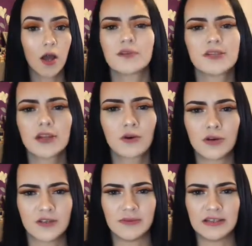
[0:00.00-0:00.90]
It's still
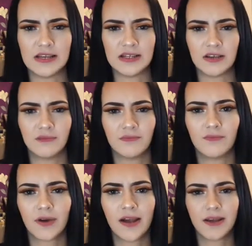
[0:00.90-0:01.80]
Christmas season,
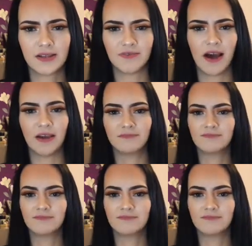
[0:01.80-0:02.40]
right? It's fine.